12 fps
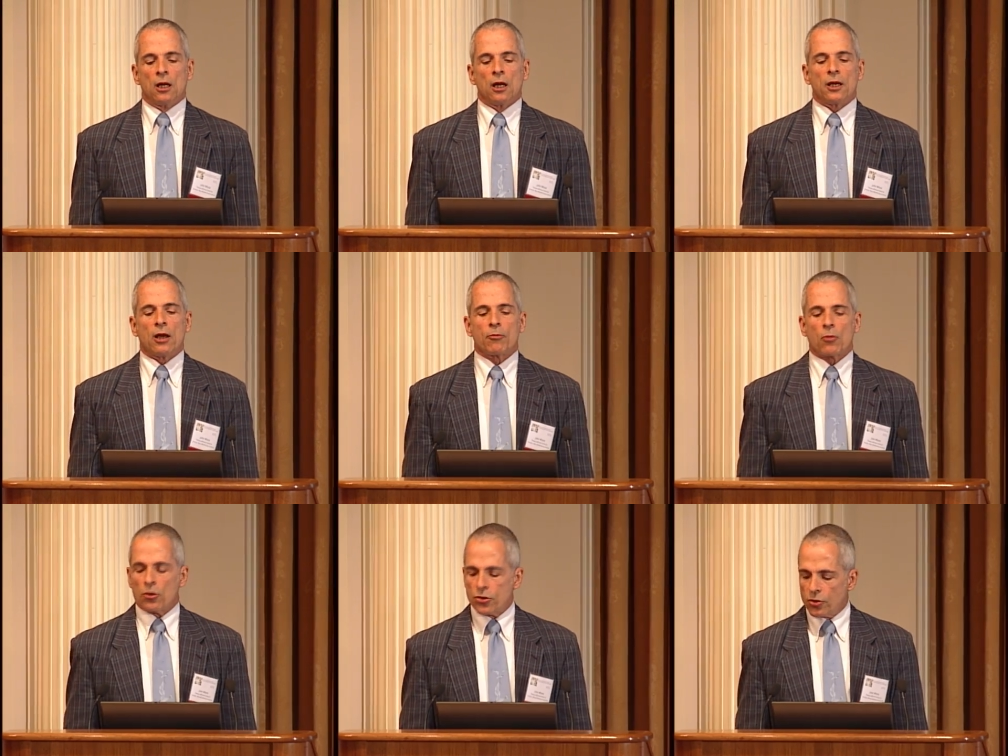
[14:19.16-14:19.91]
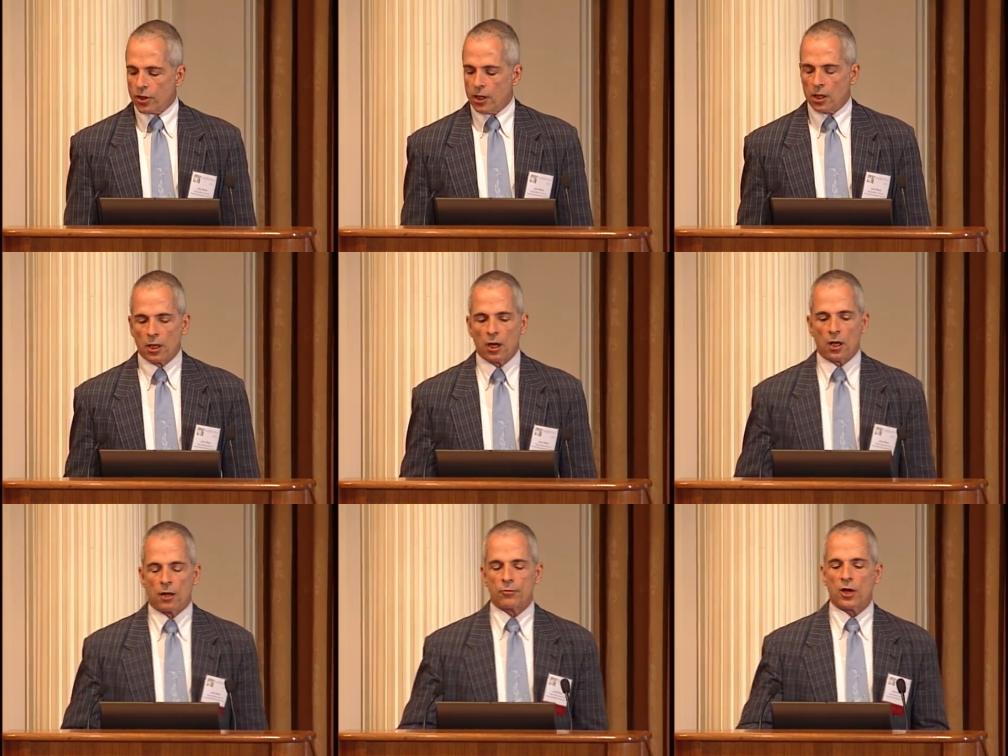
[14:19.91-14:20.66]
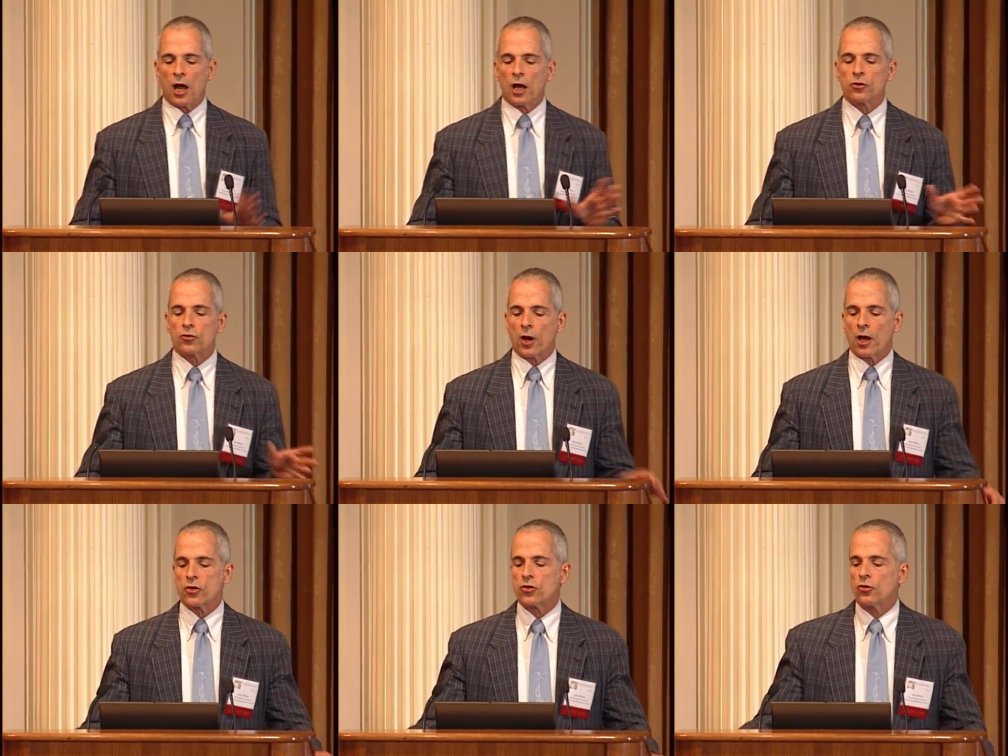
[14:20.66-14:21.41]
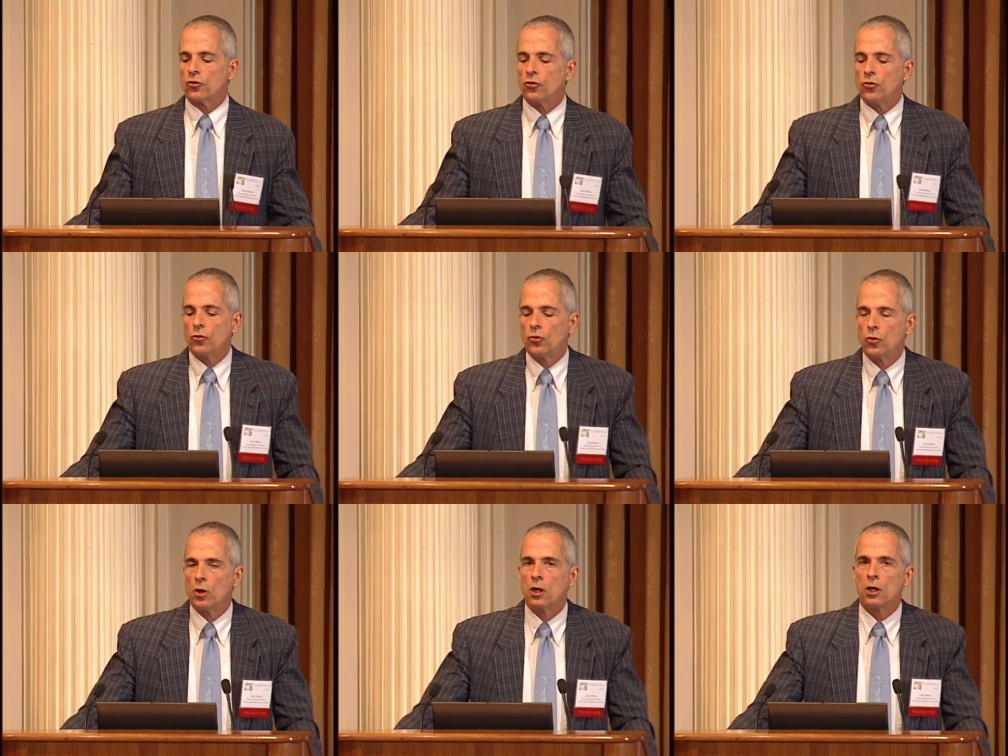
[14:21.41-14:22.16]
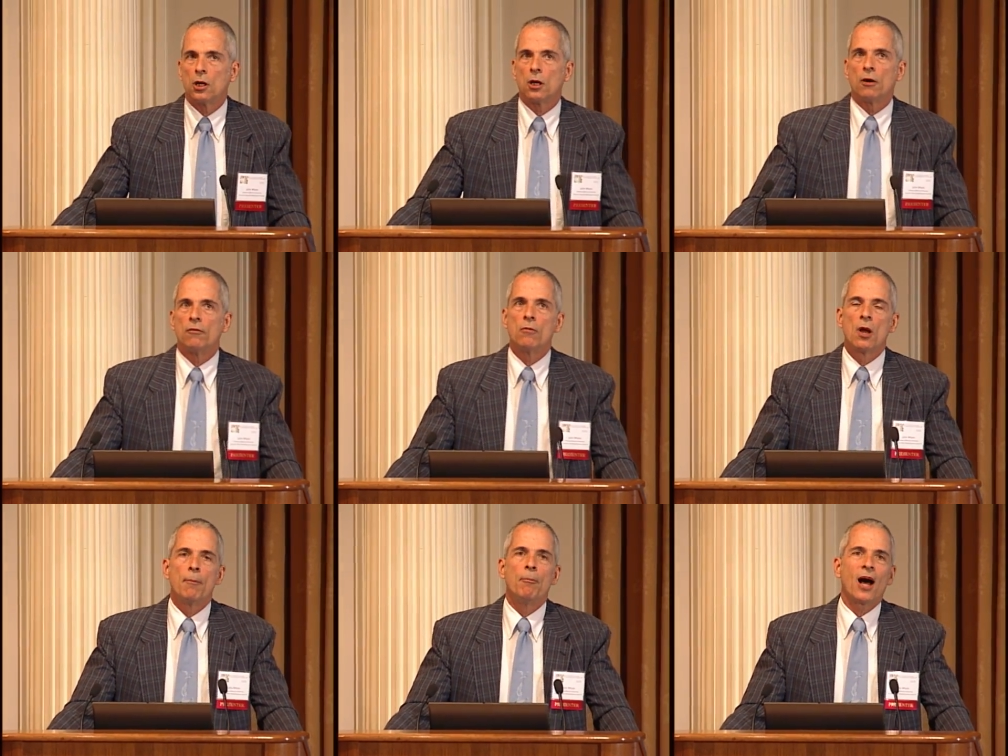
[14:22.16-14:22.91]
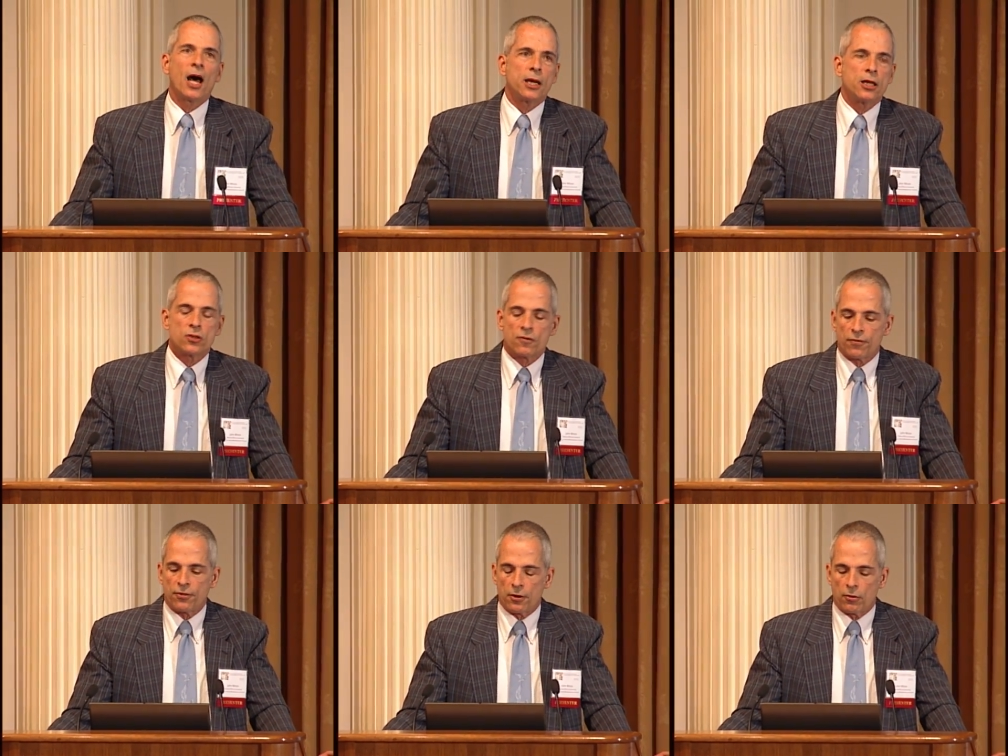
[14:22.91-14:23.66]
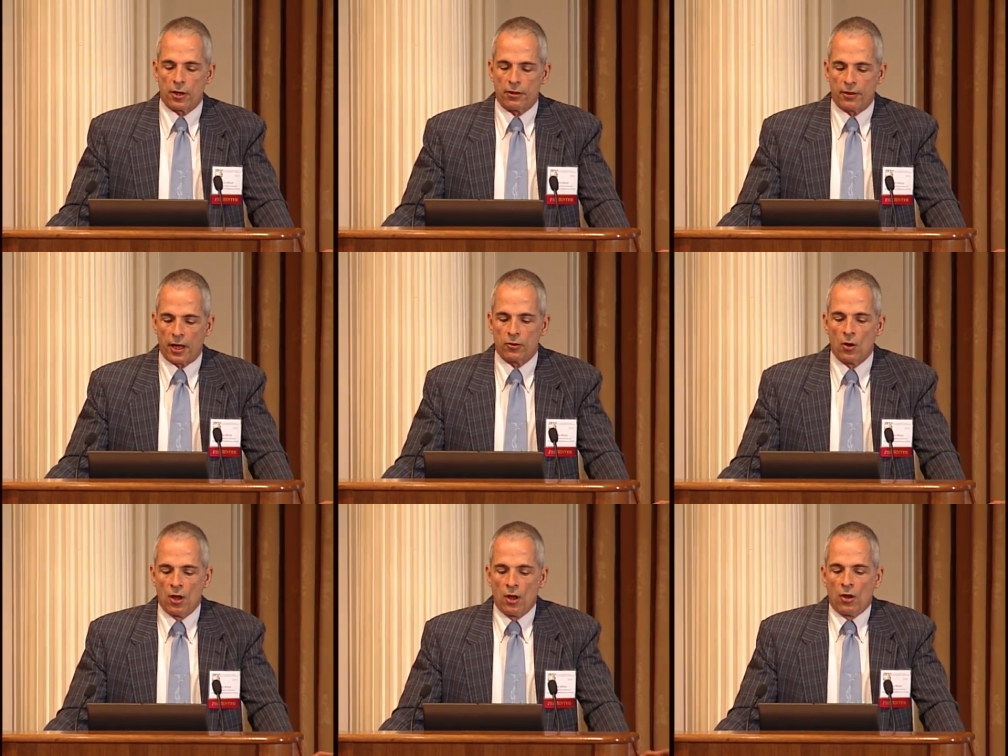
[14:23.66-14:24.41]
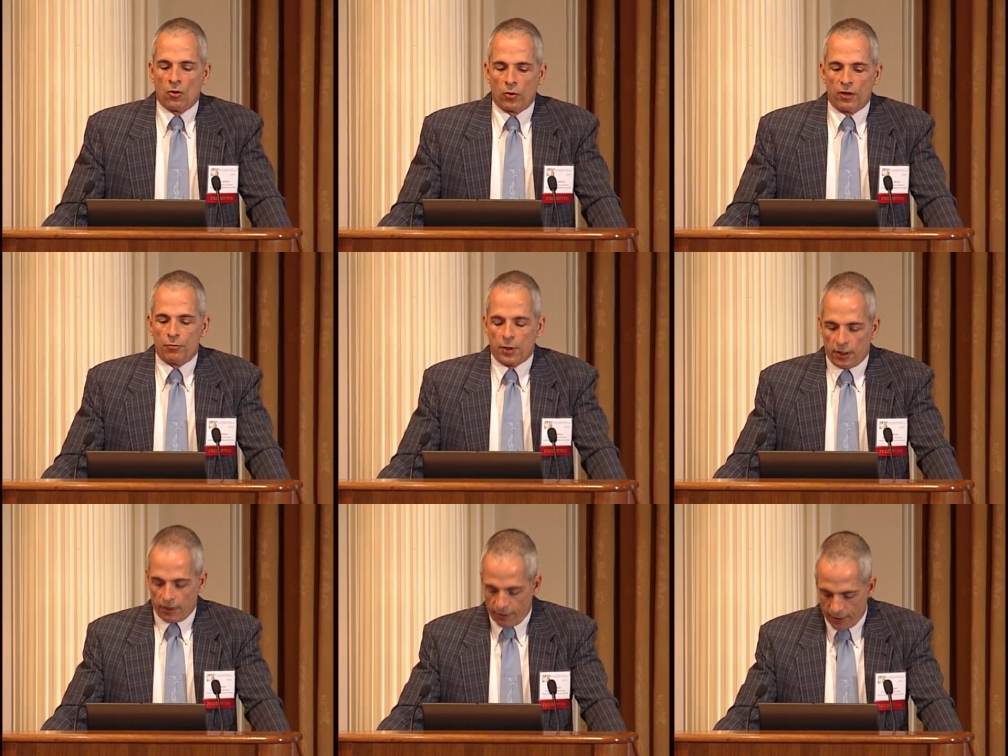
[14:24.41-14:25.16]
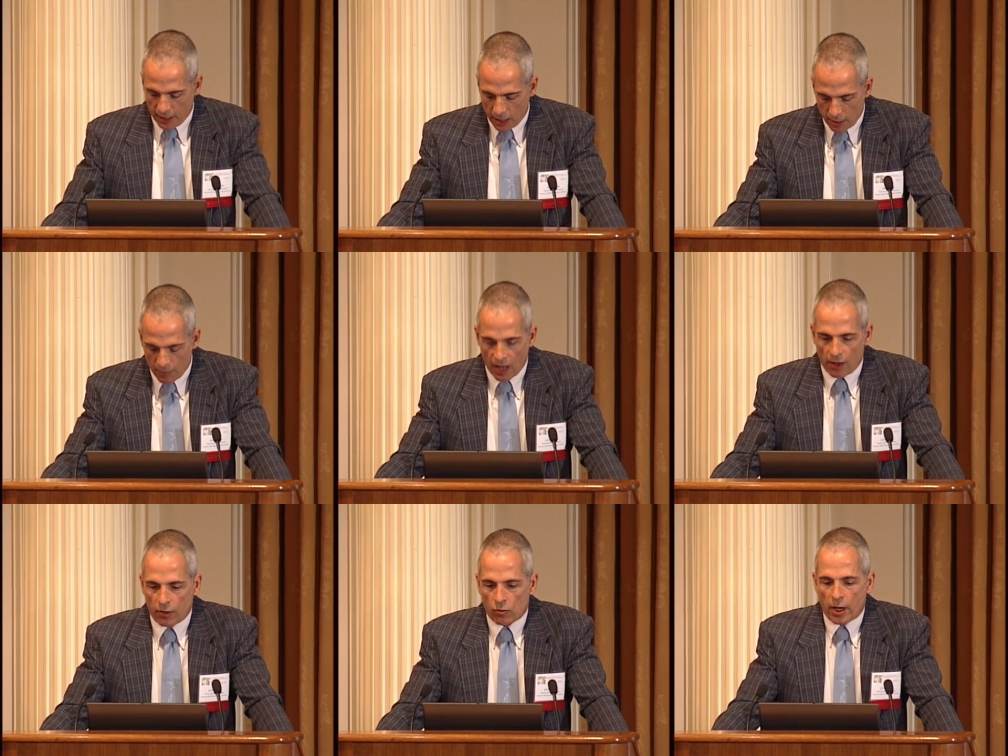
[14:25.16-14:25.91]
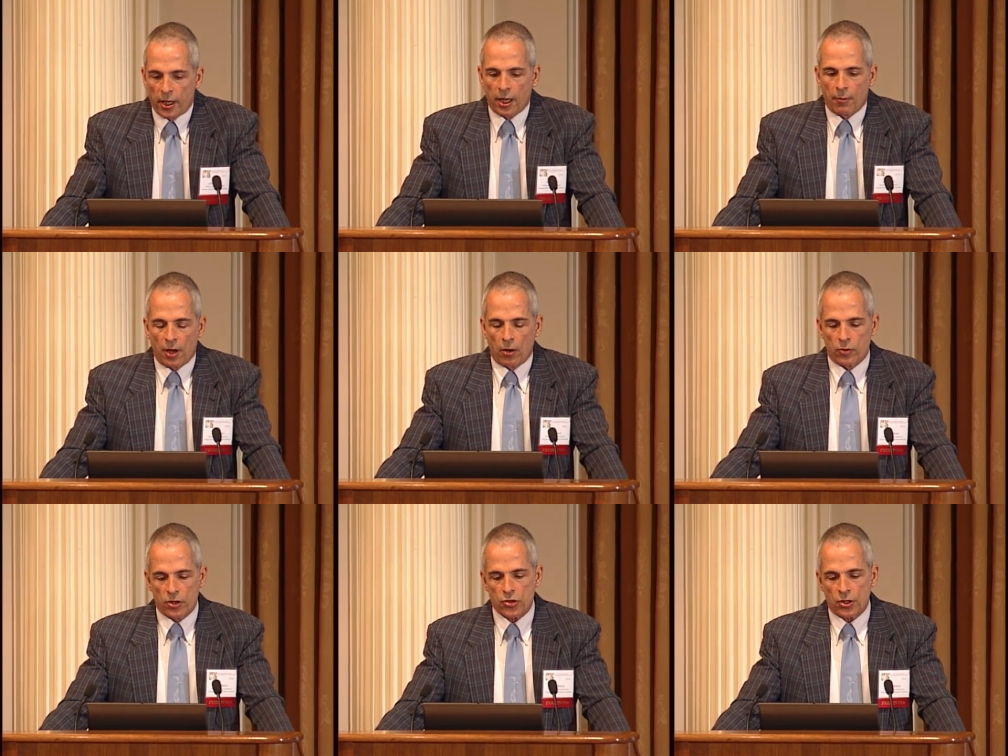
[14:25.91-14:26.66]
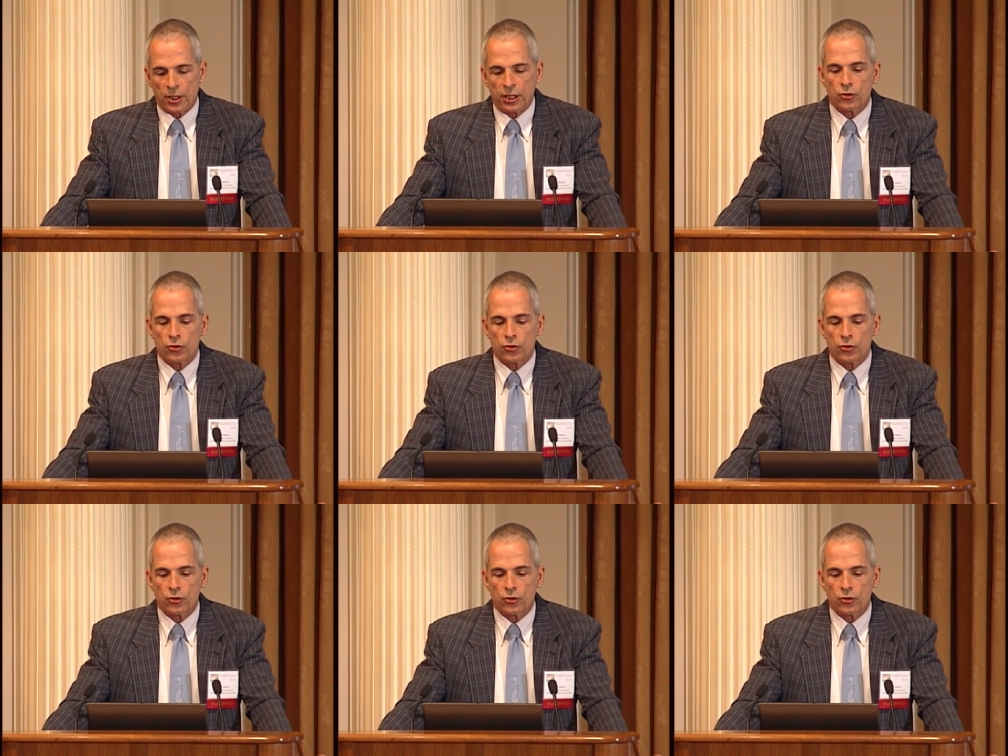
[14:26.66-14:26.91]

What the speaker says: Now, I'm also going to contrast two bodies of theory that we've been thinking about and writing about recently.